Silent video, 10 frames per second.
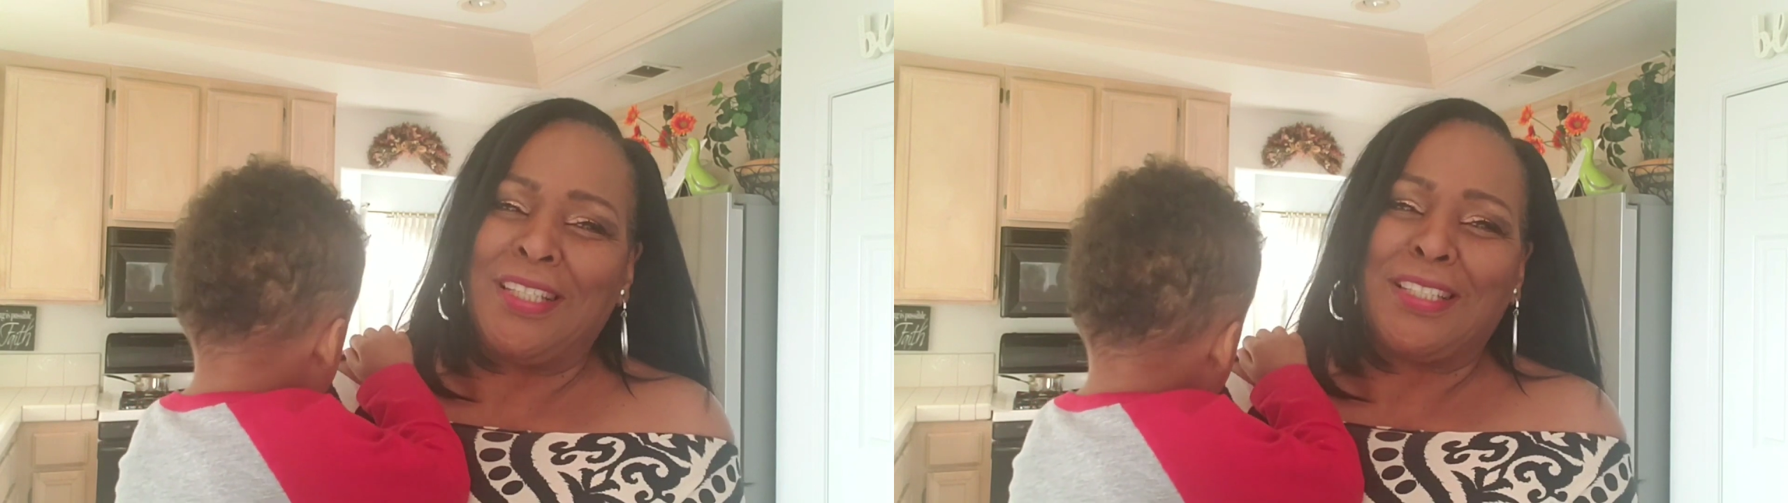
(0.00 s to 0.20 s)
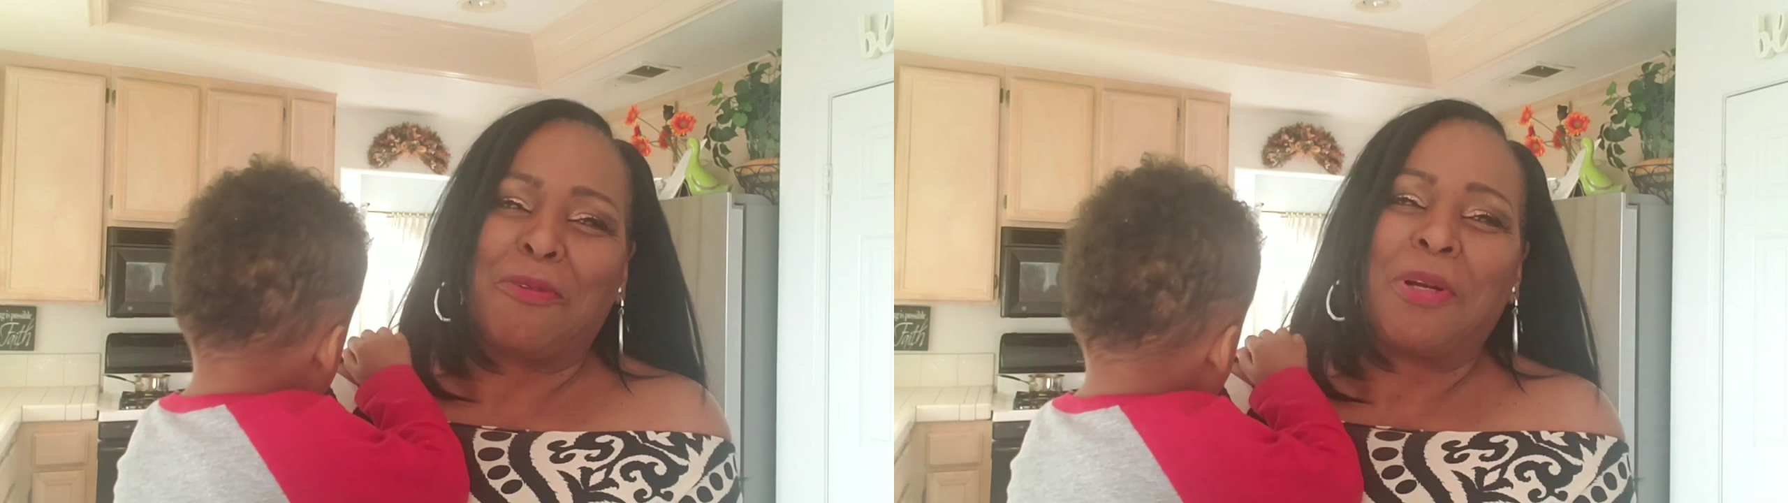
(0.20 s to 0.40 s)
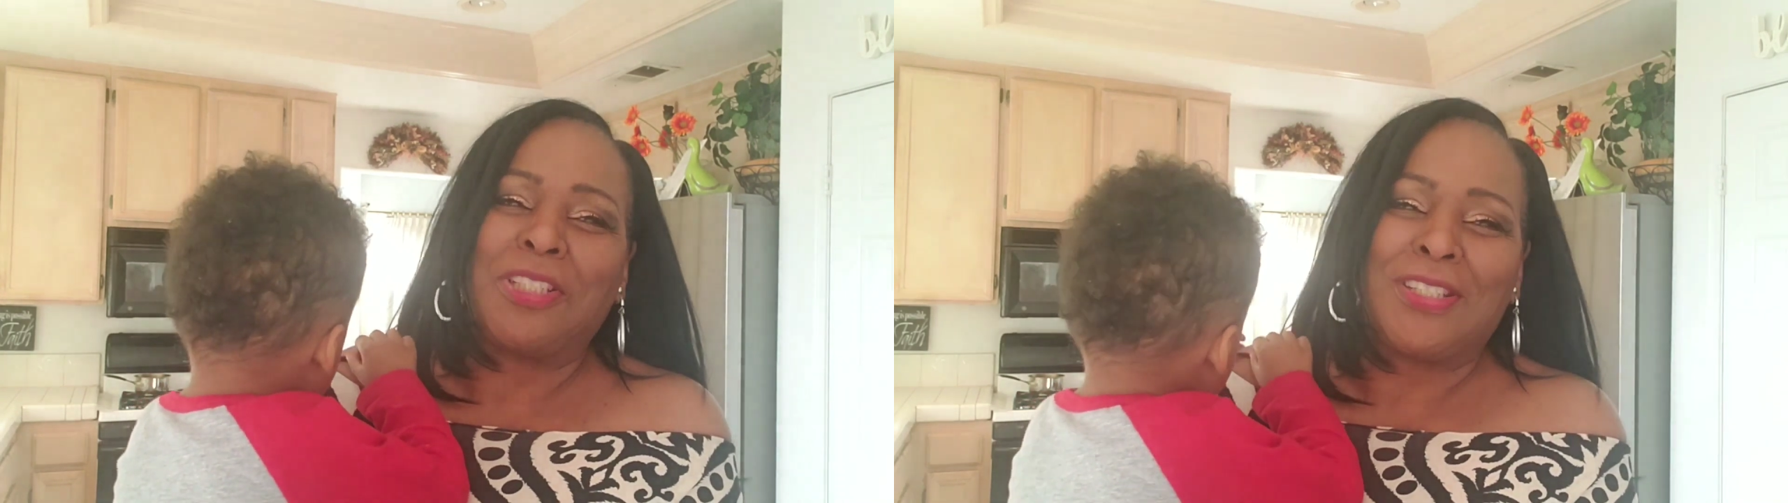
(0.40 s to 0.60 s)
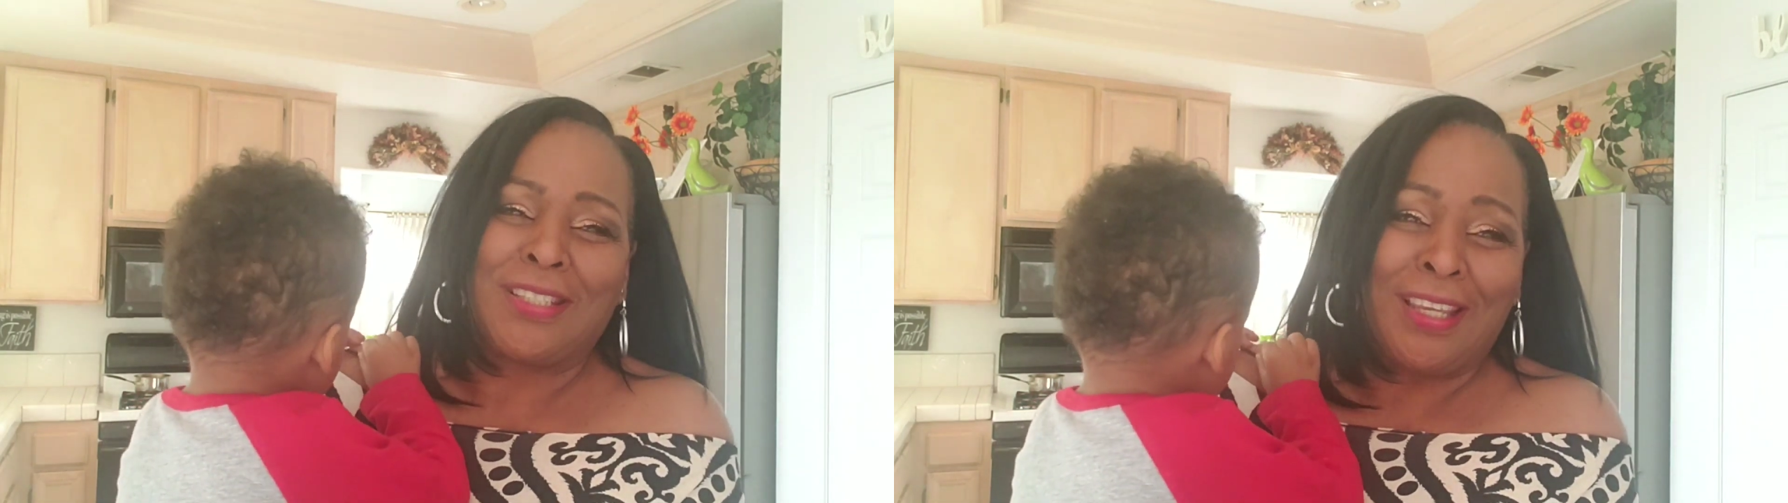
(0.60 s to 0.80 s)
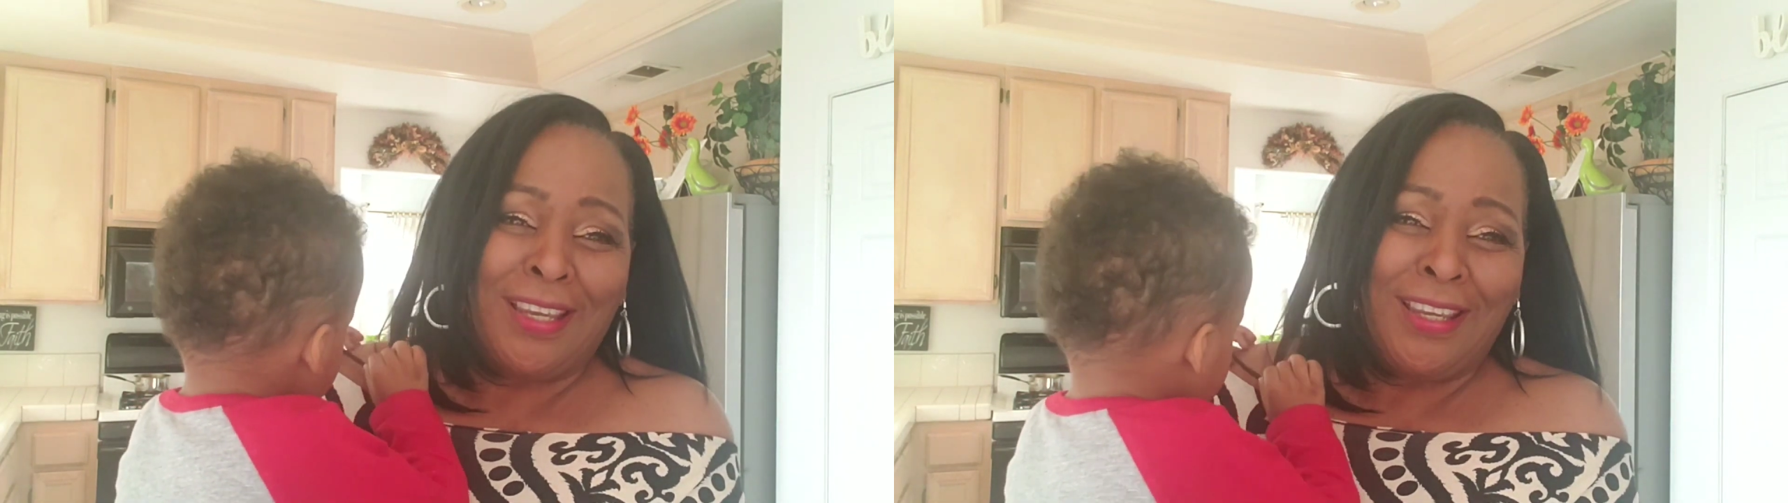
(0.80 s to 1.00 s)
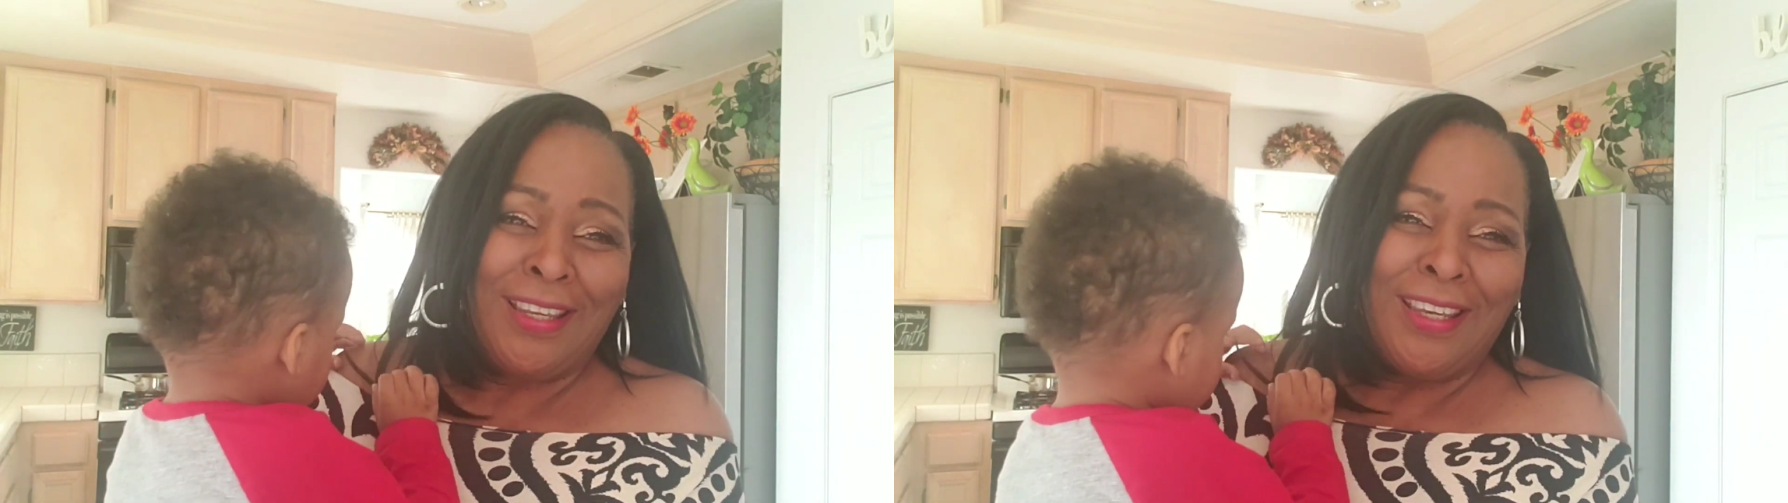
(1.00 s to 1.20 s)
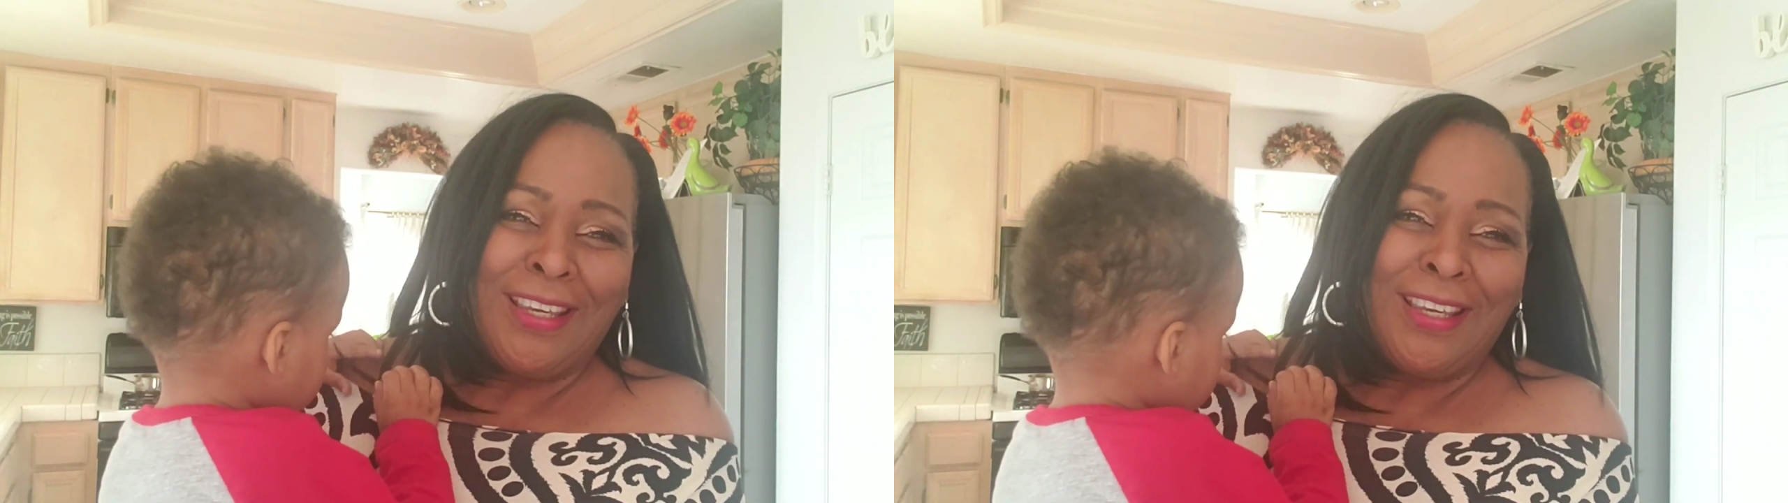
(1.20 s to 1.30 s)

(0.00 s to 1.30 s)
He said, what you see